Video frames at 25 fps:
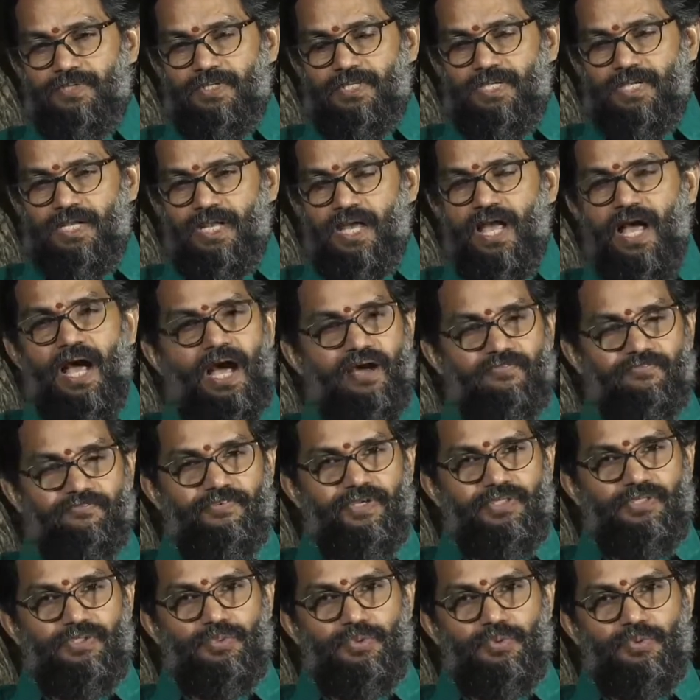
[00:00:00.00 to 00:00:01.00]

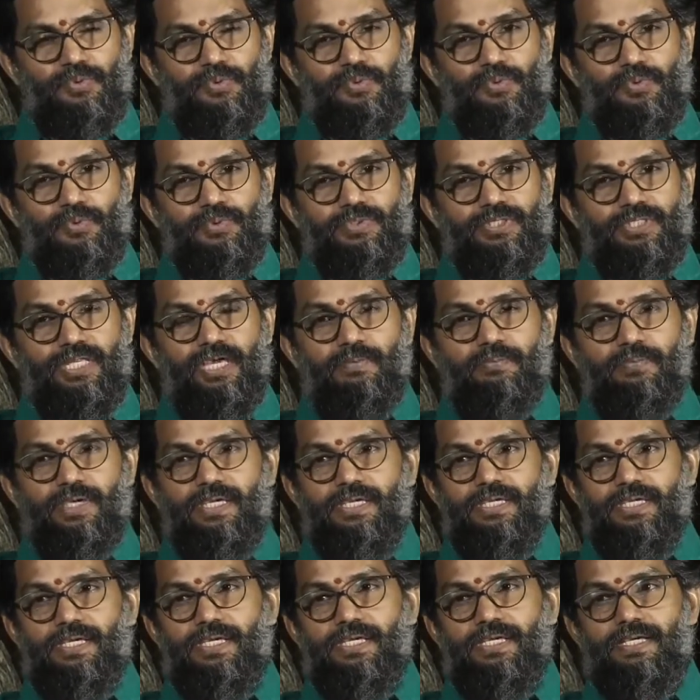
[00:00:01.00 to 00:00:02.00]
Halfway through they
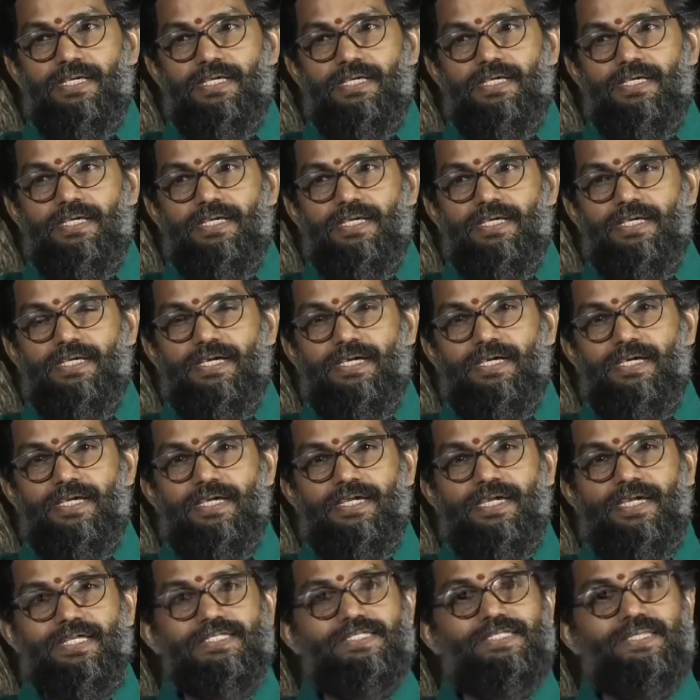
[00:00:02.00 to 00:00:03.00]
may
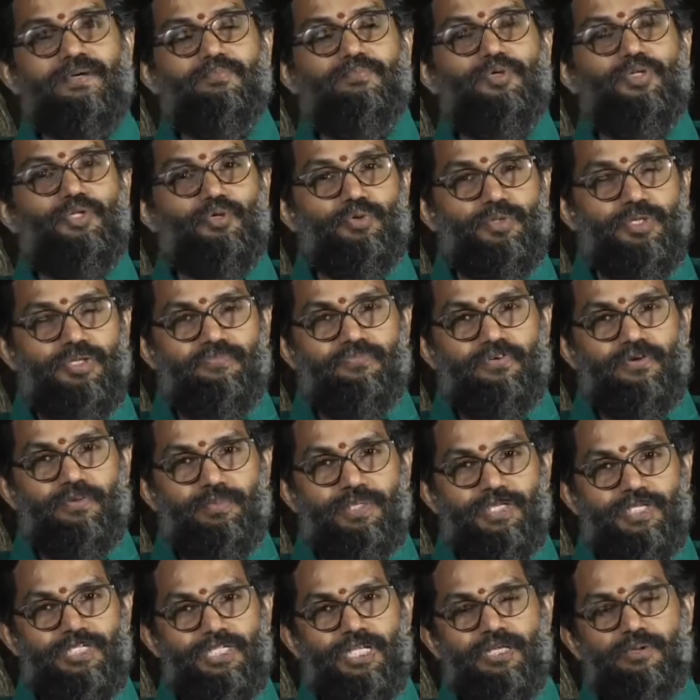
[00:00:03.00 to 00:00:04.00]
get some new
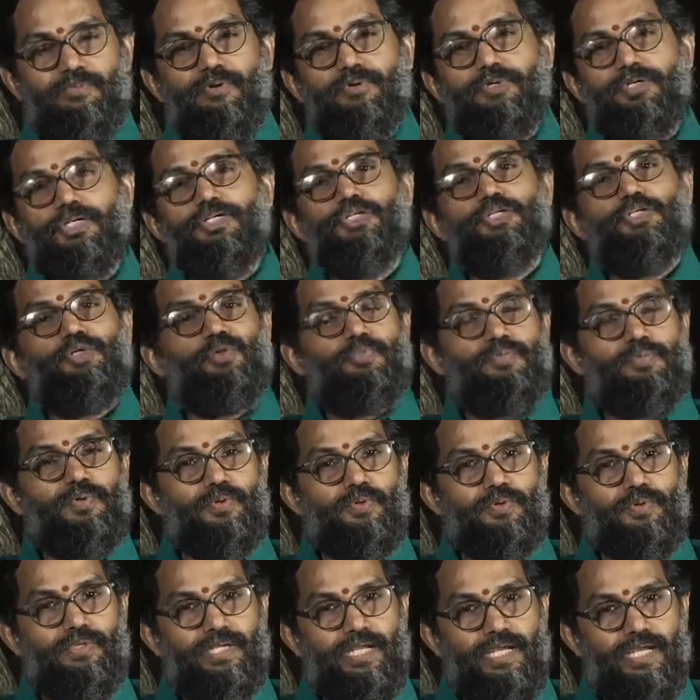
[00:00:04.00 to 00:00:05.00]
information about a new
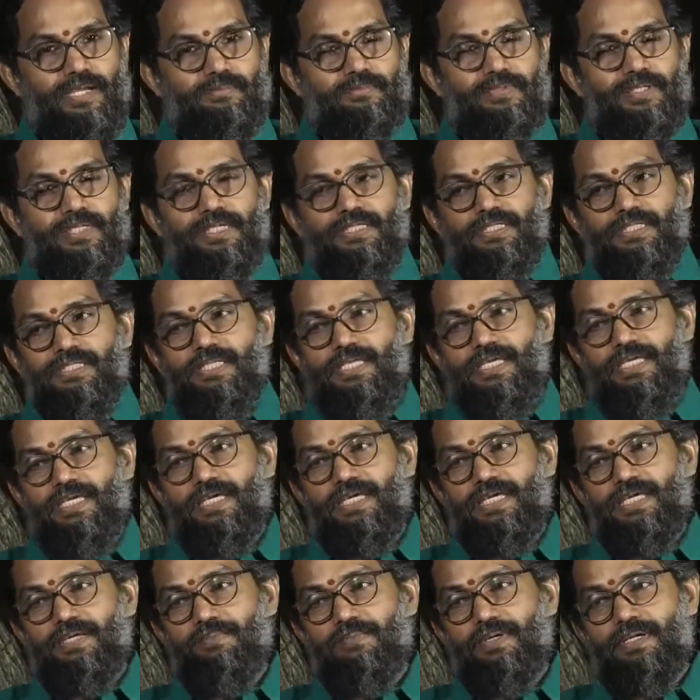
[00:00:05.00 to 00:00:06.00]
program,
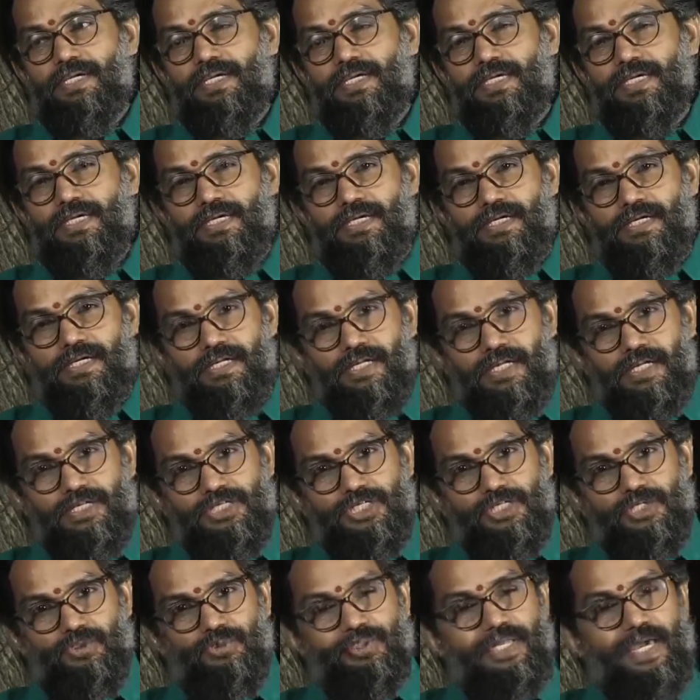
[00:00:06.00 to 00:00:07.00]
they may rush
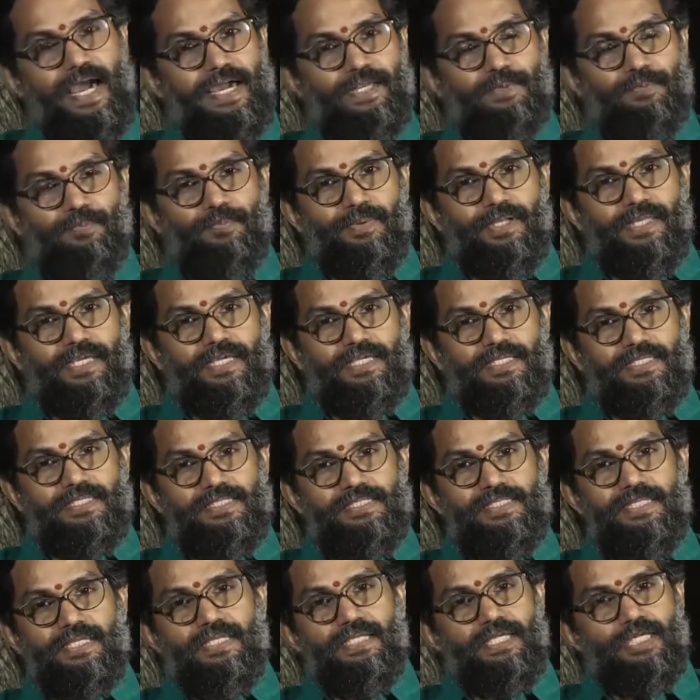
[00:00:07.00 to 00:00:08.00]
to that
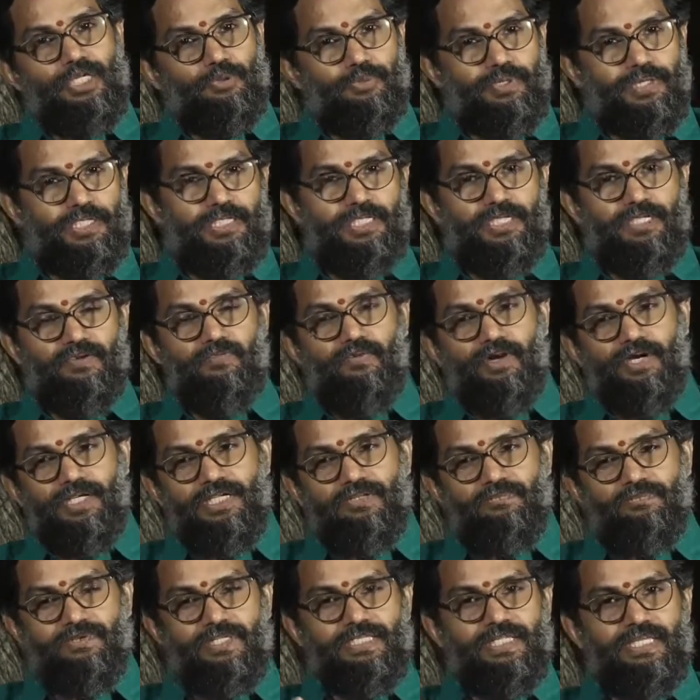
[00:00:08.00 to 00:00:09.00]
place quitting
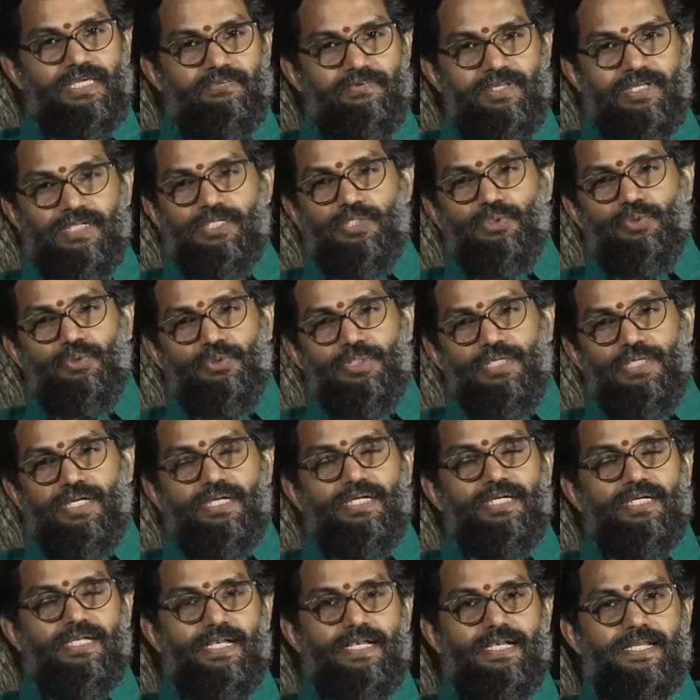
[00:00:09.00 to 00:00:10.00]
whatever they were doing
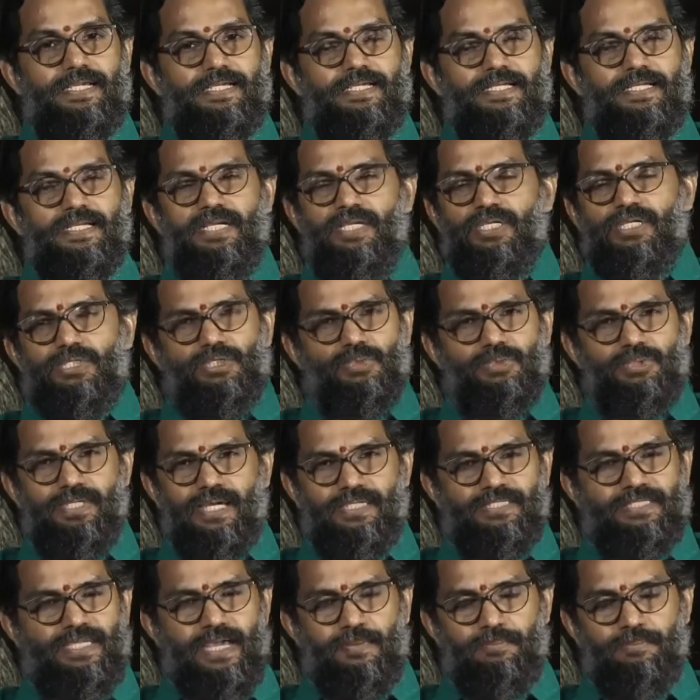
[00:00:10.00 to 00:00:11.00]
earlier. So
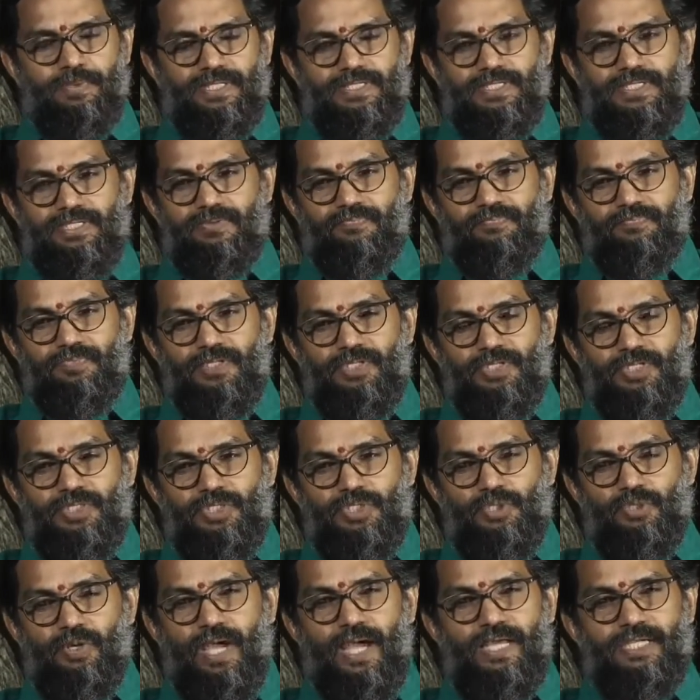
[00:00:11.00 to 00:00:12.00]
that happens.
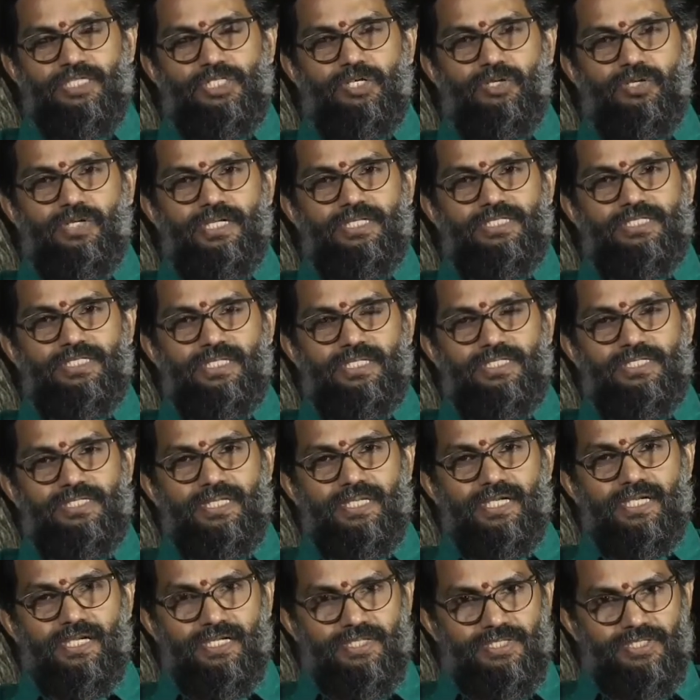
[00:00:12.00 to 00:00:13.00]
So as long as there is a
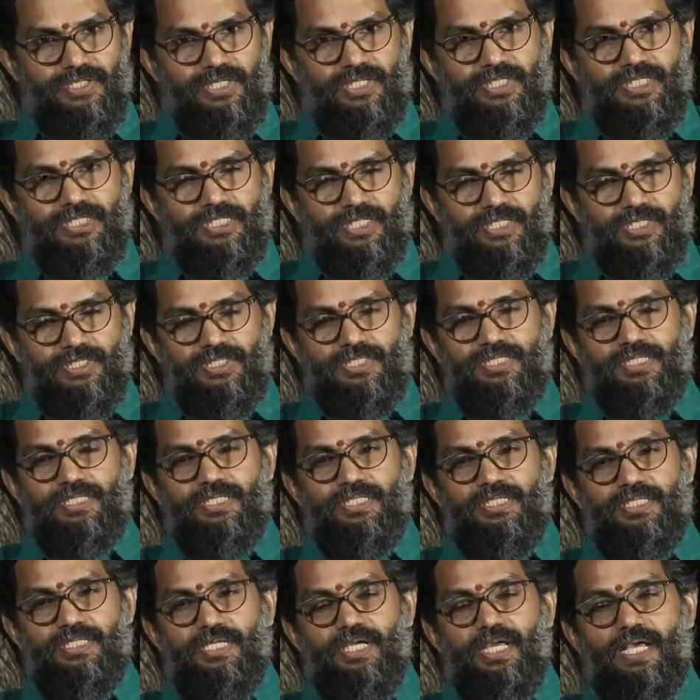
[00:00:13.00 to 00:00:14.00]

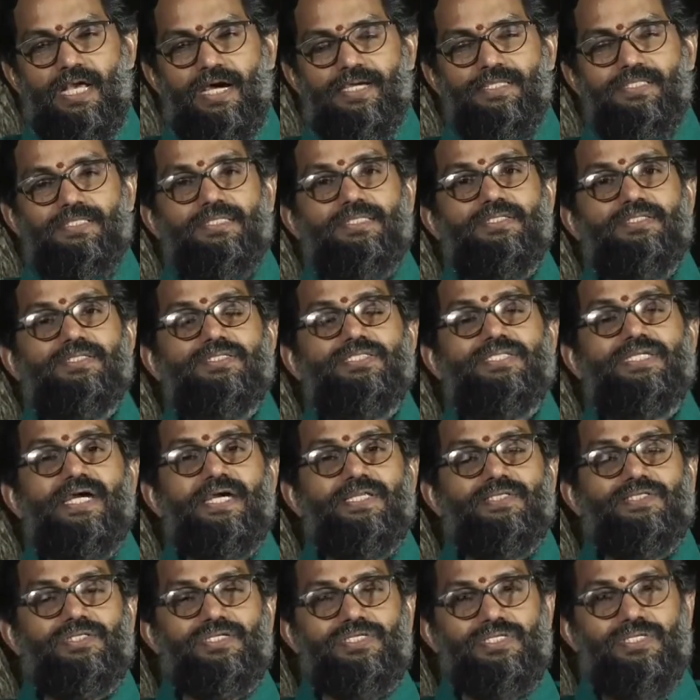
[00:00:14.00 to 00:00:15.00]
consistency, I think the
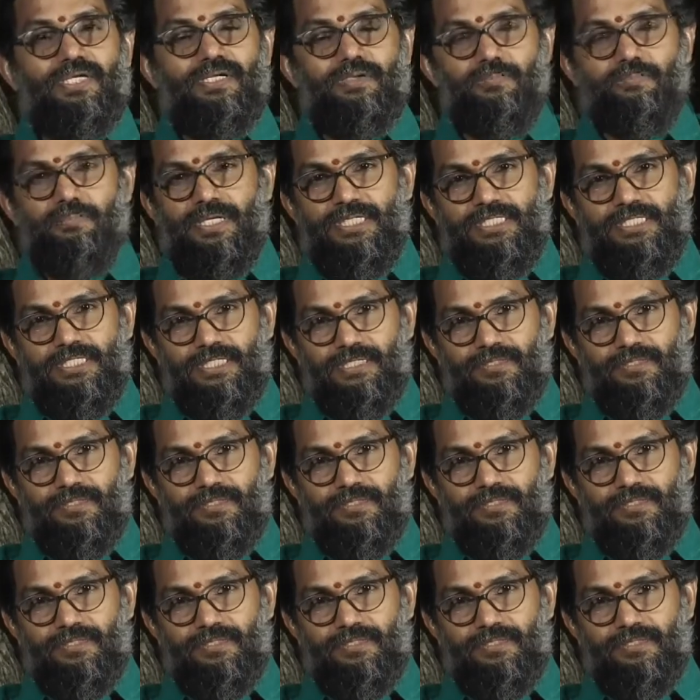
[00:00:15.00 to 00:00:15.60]
chances are better.